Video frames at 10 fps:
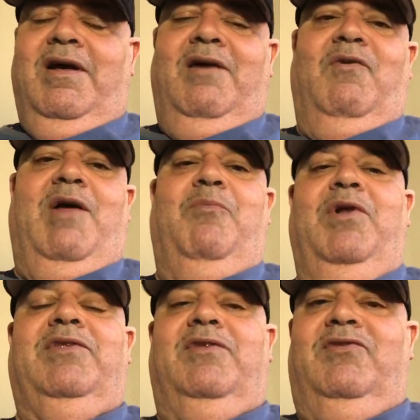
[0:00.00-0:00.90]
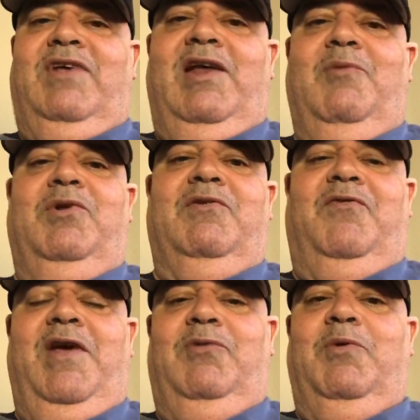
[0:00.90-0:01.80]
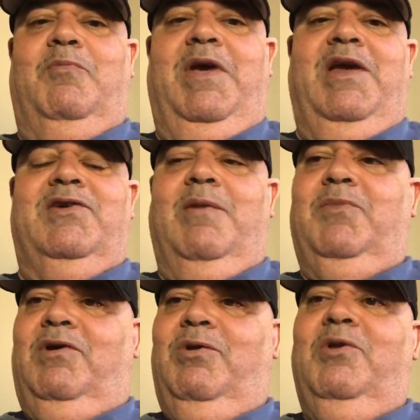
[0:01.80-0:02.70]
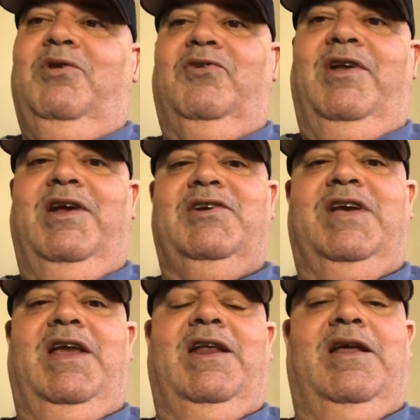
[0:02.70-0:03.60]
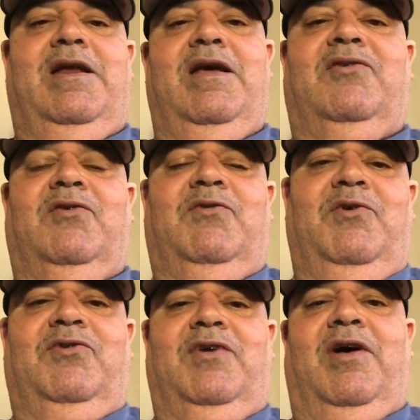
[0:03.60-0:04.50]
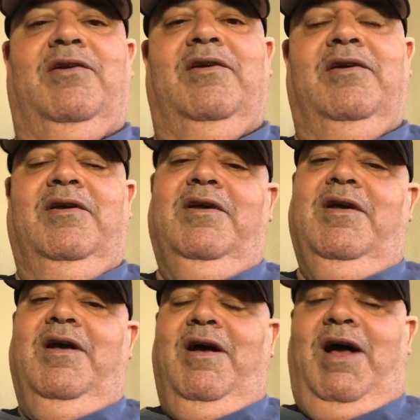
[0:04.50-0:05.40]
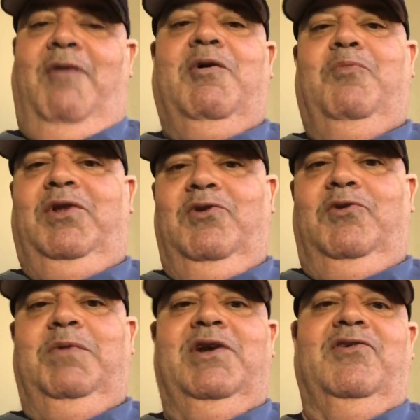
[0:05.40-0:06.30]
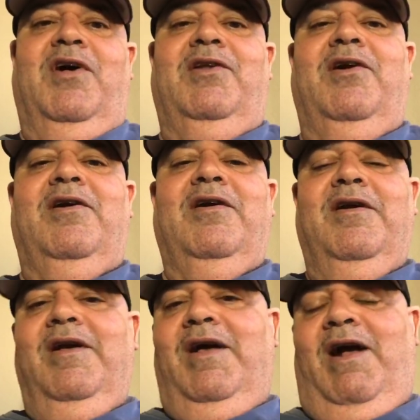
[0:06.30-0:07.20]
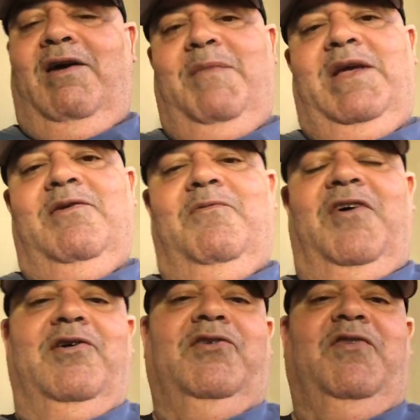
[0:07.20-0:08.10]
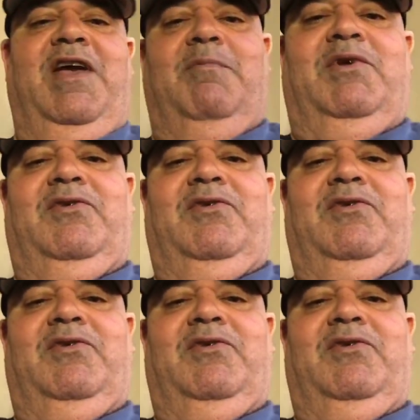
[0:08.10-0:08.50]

When I decide to put the Facebook page up, the clueless, uneducated idiots of Tucson, I'm going to put those pictures on there. I'm going to make you fuckers famous.